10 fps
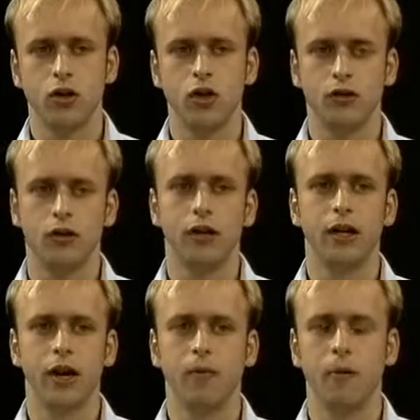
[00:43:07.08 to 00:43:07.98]
in charge
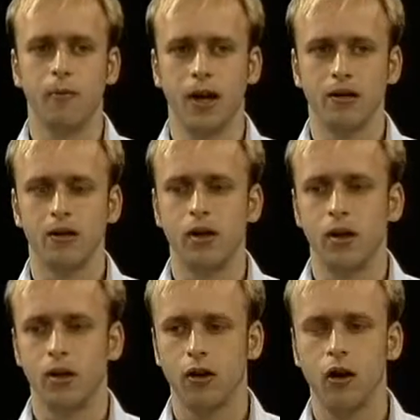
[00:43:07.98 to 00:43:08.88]
of cleaning up a
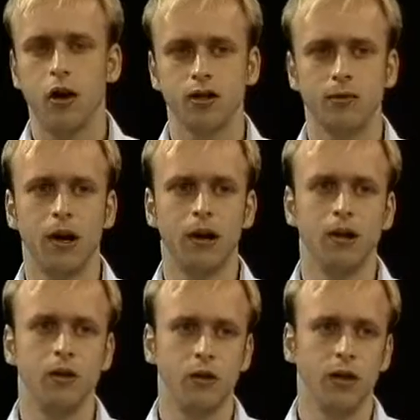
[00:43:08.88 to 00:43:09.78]
mess caused
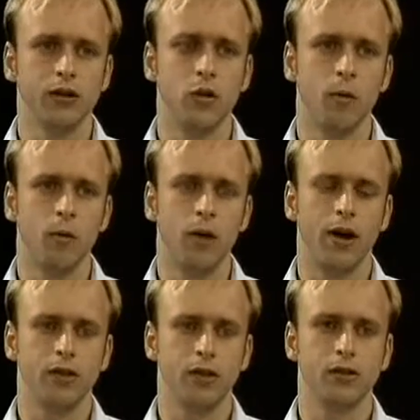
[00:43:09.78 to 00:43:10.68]
by U.S.
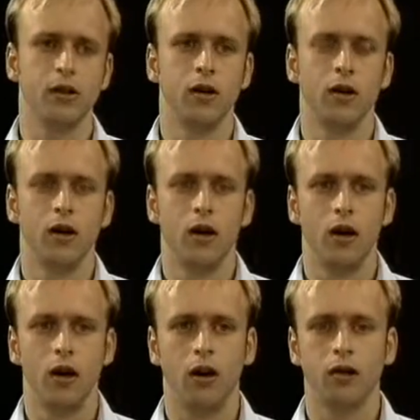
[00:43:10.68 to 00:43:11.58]
corporations.
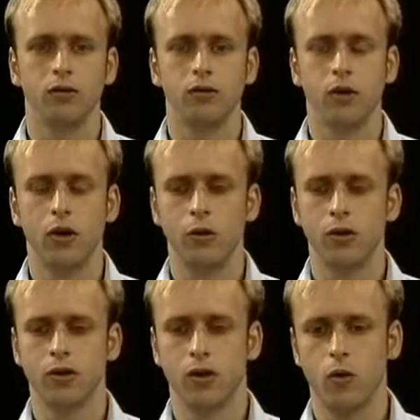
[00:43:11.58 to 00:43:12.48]
So
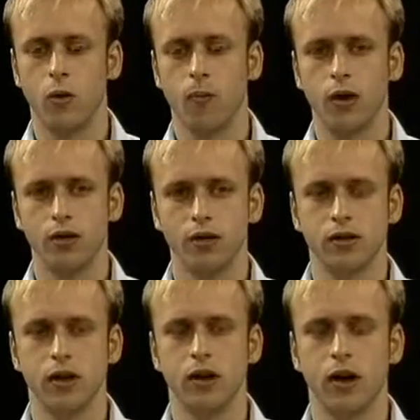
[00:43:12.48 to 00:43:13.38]
in other words, the
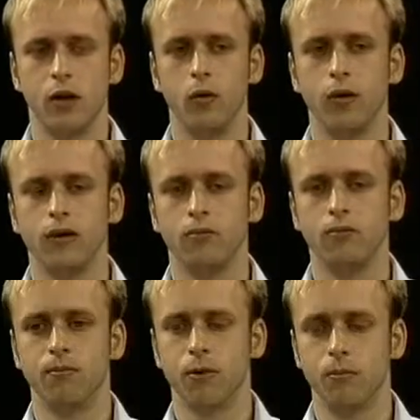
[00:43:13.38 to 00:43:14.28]
corporations get not only
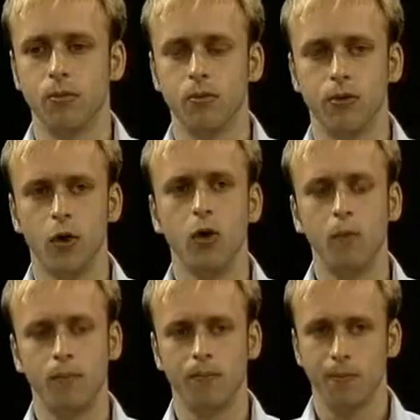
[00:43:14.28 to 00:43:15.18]
to
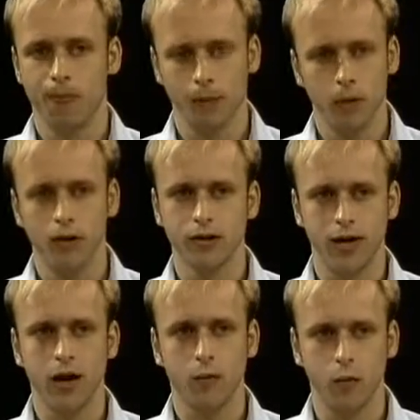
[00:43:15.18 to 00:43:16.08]
throw
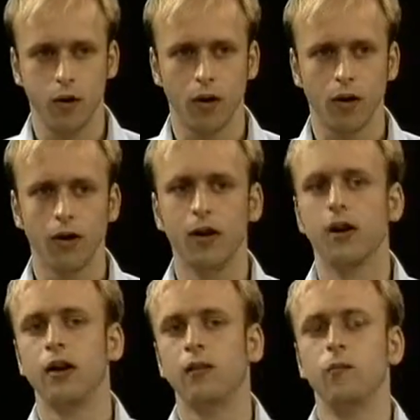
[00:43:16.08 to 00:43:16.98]
workers out of work,